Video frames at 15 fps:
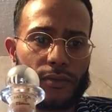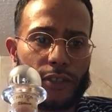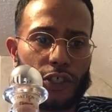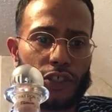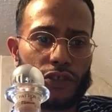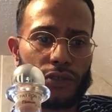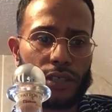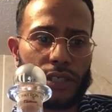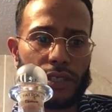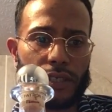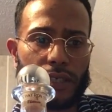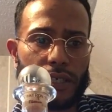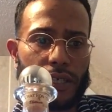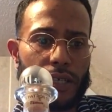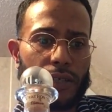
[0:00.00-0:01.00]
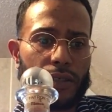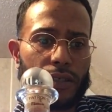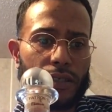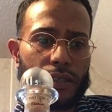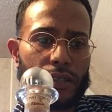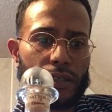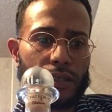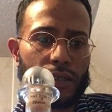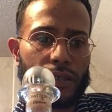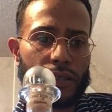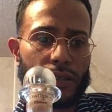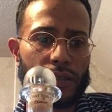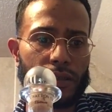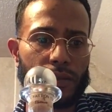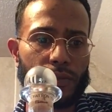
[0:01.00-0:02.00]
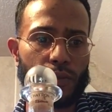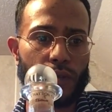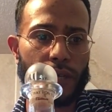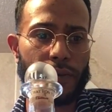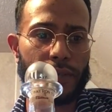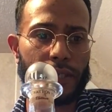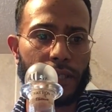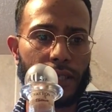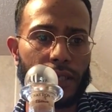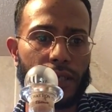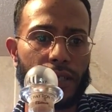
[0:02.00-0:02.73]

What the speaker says: Straighten that out. Muévete.